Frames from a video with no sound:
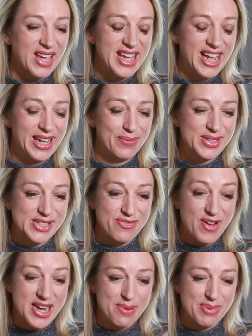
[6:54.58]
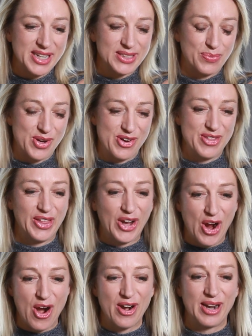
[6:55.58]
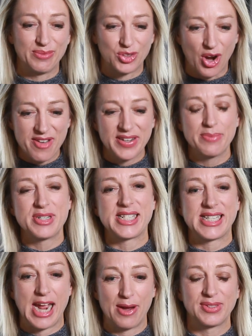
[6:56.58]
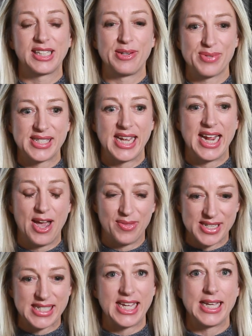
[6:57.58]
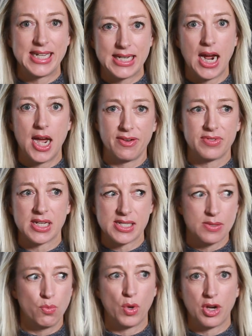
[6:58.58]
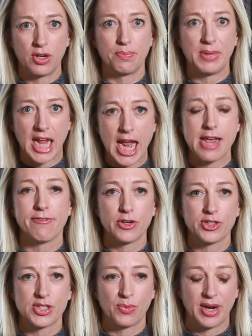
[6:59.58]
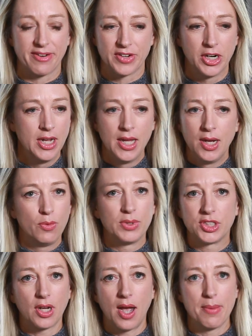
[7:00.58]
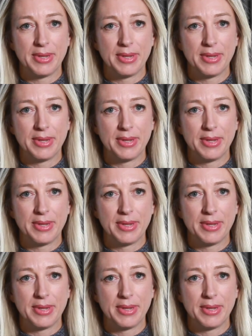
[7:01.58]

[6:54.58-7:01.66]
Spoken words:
it was funny because we were in the car and I'm driving him to Scouts, and he was saying how this kid kind of does some weird behaviors and whatever, which, I